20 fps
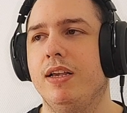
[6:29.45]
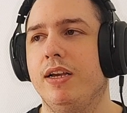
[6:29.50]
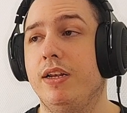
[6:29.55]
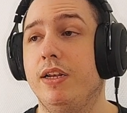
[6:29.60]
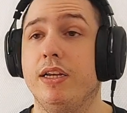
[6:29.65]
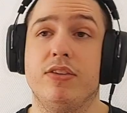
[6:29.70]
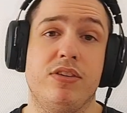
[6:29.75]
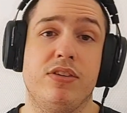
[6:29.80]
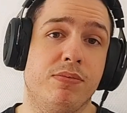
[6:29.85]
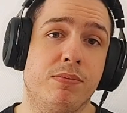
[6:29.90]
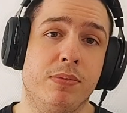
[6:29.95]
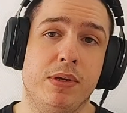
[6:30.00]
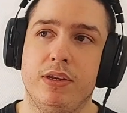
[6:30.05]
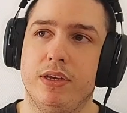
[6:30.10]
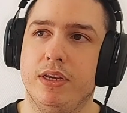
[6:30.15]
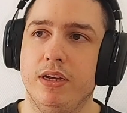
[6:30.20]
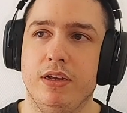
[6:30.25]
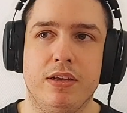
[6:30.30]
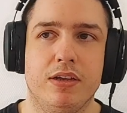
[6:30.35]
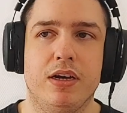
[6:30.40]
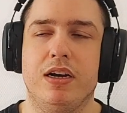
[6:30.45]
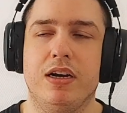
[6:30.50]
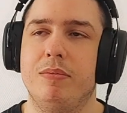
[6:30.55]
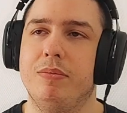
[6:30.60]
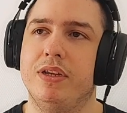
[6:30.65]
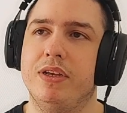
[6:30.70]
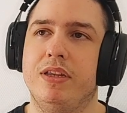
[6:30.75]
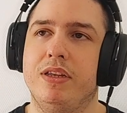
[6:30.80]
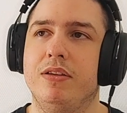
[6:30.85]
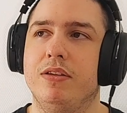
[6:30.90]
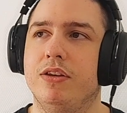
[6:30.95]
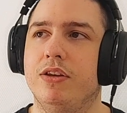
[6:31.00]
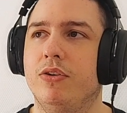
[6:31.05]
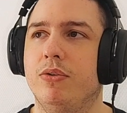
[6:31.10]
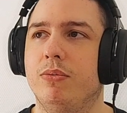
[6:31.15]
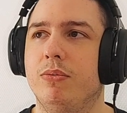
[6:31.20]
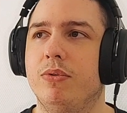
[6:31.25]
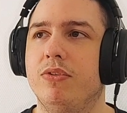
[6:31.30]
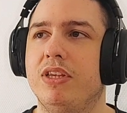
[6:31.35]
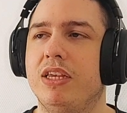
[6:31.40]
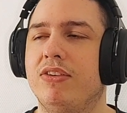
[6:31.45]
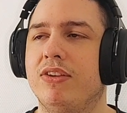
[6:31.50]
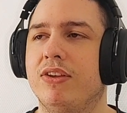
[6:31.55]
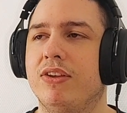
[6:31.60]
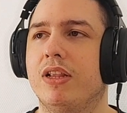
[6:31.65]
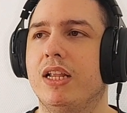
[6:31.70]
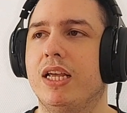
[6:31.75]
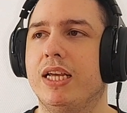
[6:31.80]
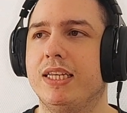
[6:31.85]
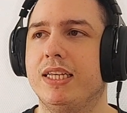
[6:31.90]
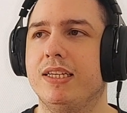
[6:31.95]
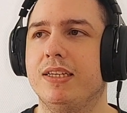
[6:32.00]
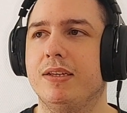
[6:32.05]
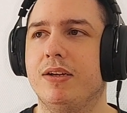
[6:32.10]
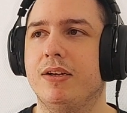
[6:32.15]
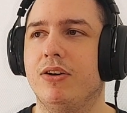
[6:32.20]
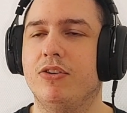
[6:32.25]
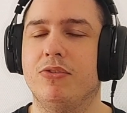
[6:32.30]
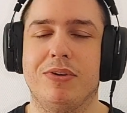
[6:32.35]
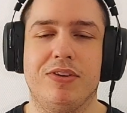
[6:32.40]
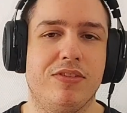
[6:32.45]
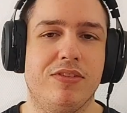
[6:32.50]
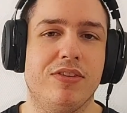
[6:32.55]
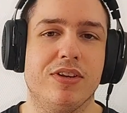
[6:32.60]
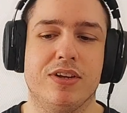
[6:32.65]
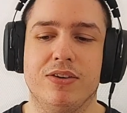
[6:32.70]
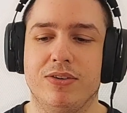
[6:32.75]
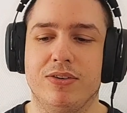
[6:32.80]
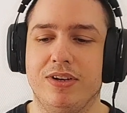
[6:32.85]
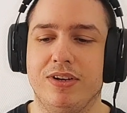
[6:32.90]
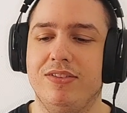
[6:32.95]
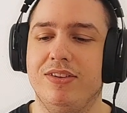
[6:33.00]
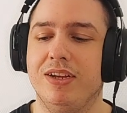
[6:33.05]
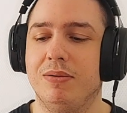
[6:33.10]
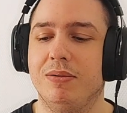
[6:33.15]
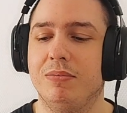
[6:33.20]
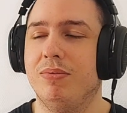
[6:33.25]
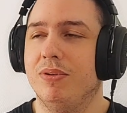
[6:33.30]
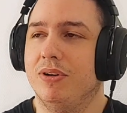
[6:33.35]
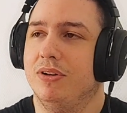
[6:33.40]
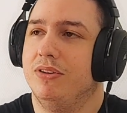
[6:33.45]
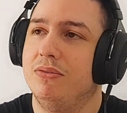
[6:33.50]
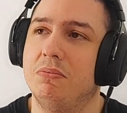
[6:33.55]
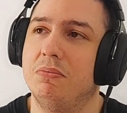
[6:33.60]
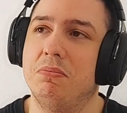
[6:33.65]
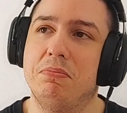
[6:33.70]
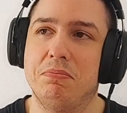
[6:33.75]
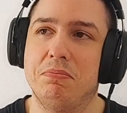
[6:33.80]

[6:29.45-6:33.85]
A Negative Man, yeah. I mean, you know, this is not like a crazy singer or anything, but